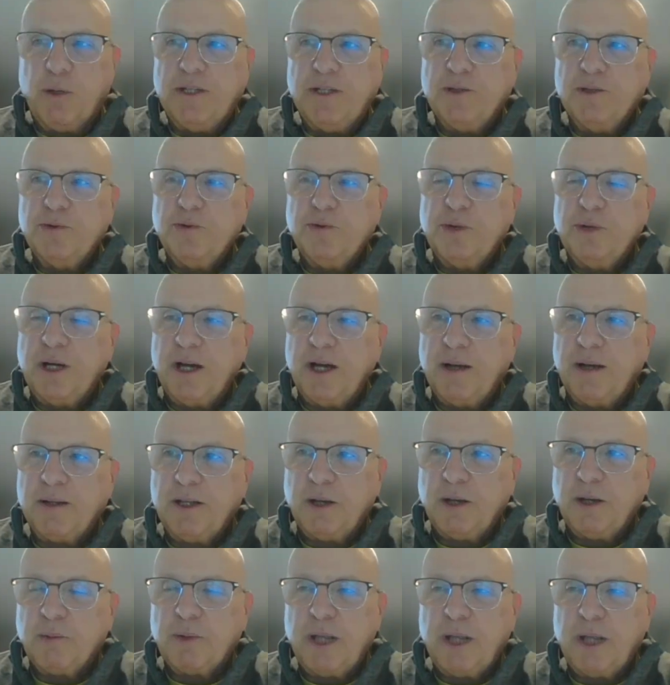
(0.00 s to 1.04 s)

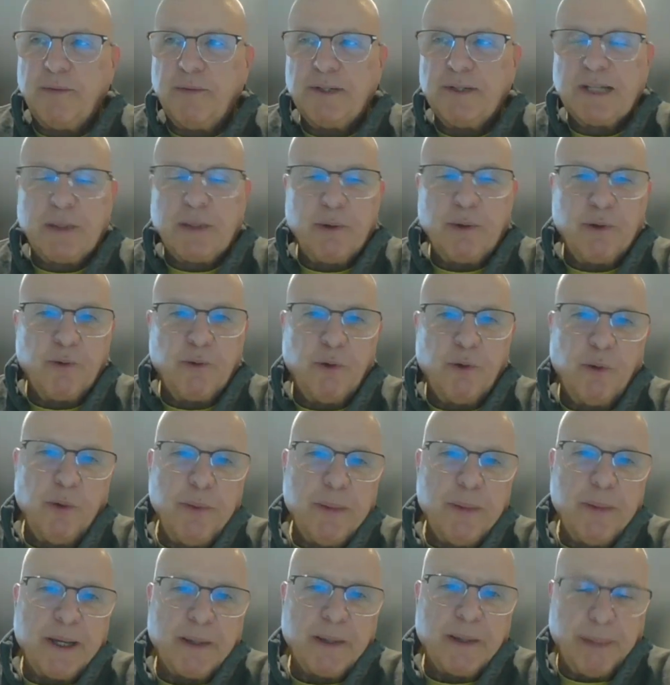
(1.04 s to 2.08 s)
do every time when we
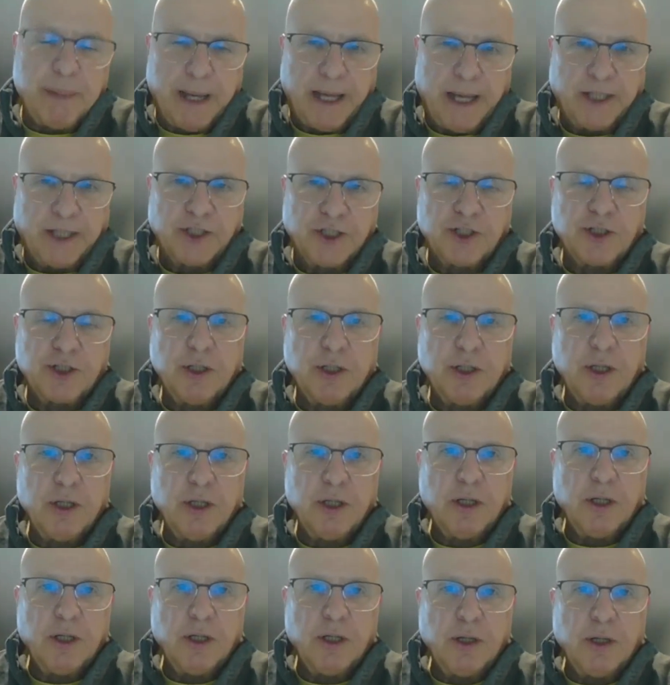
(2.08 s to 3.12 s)
make a batch,
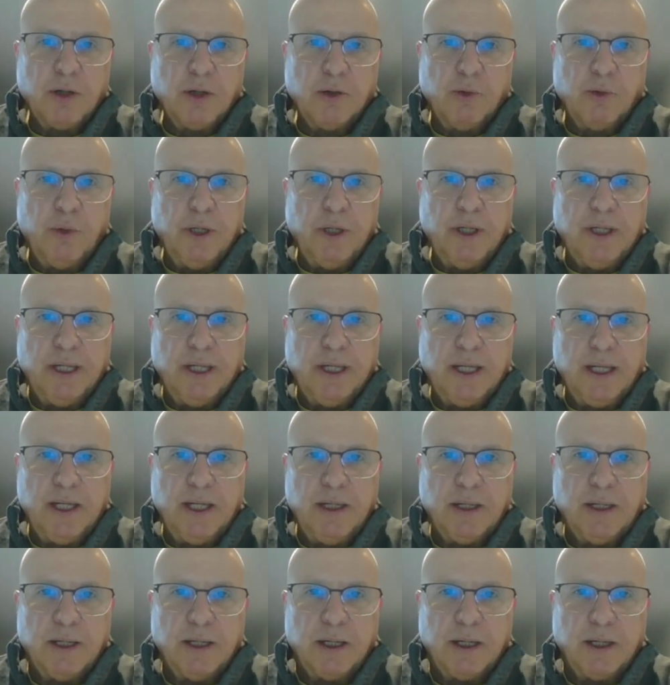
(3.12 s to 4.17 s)
we
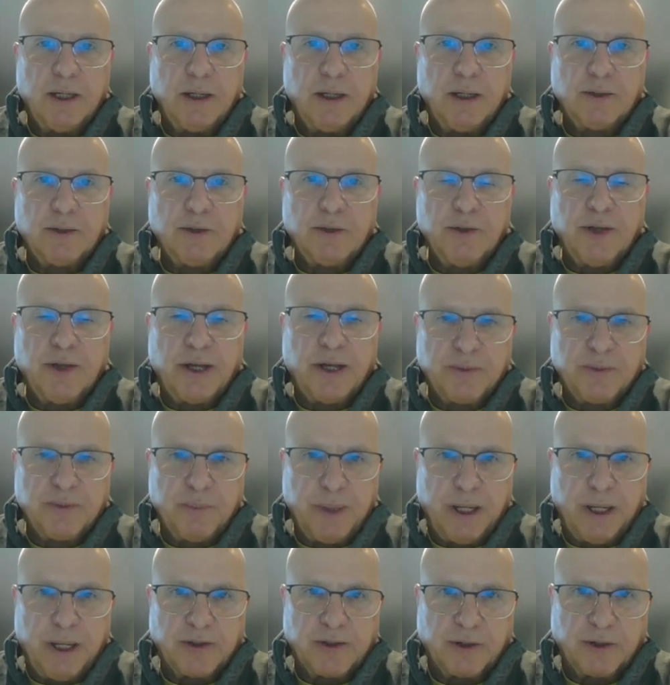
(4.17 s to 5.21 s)
need 2,000
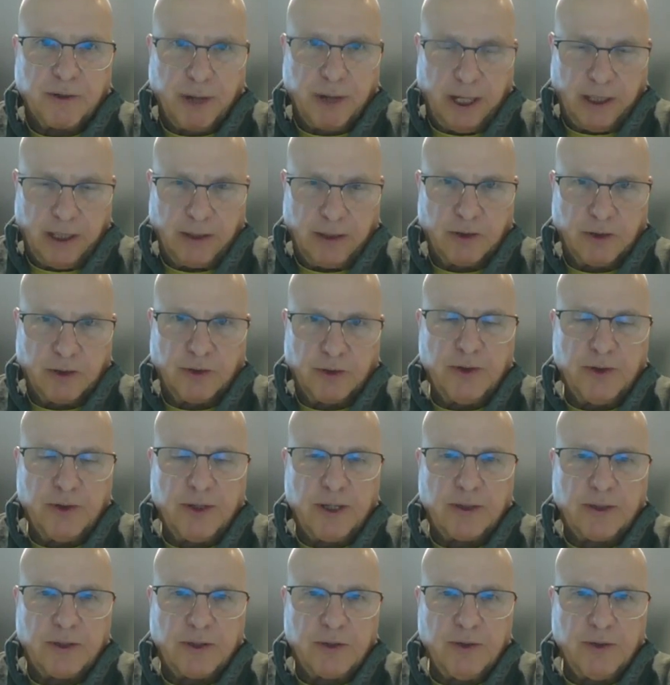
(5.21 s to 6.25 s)
pounds of grain. So
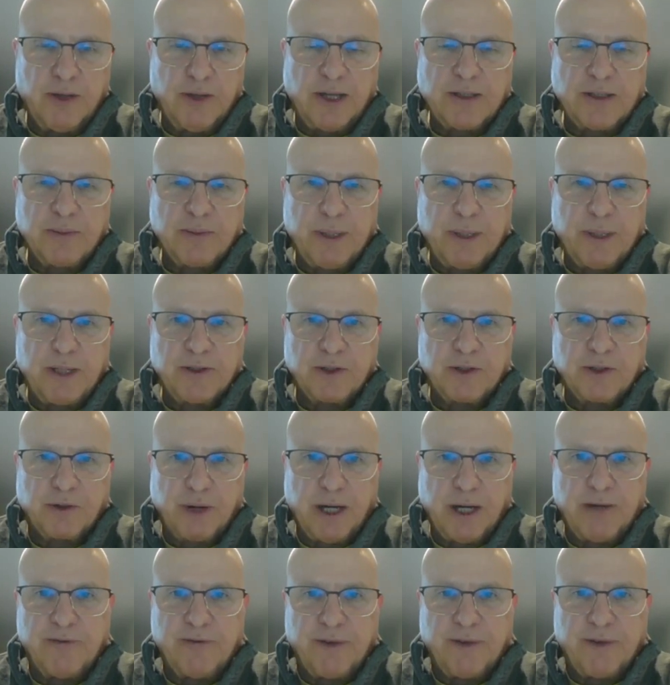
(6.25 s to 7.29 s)
2,000 pounds of
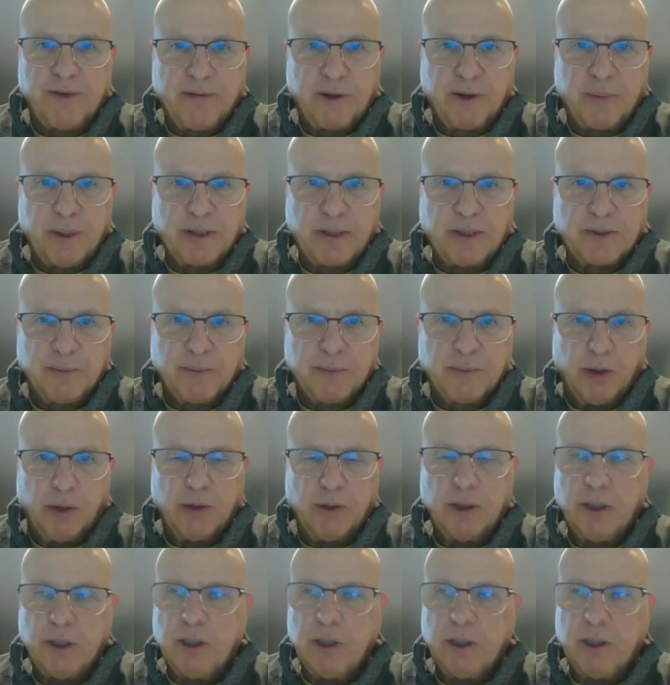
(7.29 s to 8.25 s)
grain, 500 pounds of malt,